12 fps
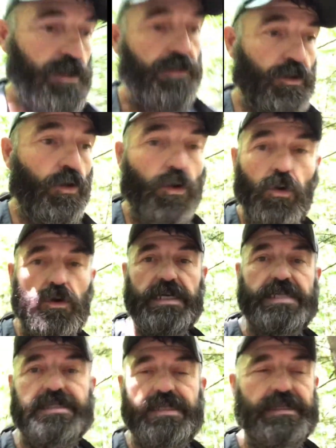the whole
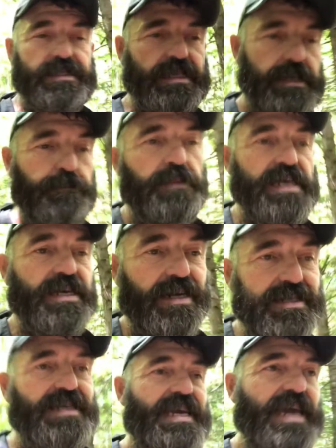ECT,
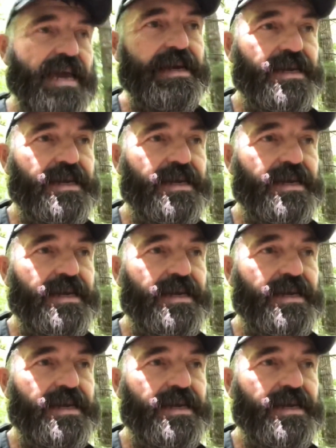because I can't